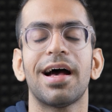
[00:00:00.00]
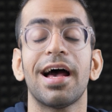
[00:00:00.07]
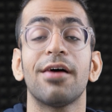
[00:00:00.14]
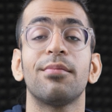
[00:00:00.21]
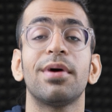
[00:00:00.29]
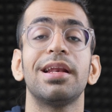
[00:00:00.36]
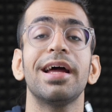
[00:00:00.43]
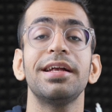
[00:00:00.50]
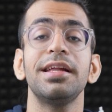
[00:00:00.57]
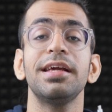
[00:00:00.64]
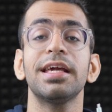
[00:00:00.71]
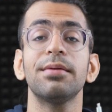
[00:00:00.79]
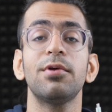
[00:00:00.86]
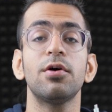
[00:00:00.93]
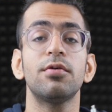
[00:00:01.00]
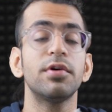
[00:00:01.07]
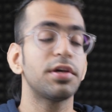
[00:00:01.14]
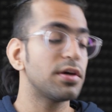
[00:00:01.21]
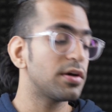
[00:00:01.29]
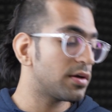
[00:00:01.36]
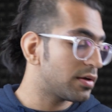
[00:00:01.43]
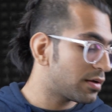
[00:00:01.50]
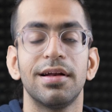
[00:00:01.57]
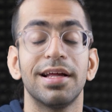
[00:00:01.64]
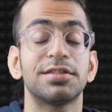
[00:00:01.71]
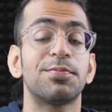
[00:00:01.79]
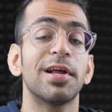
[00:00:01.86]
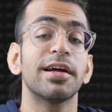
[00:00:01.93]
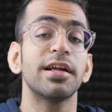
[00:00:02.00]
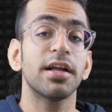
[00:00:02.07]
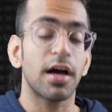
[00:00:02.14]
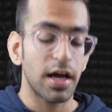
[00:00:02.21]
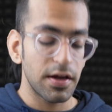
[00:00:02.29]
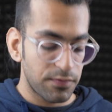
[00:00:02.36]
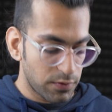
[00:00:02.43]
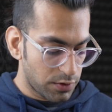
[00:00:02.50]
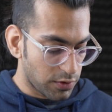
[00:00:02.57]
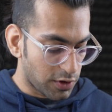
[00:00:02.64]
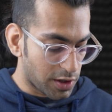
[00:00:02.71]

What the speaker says: have my lightning cable over here. Let's plug in our iPhone to our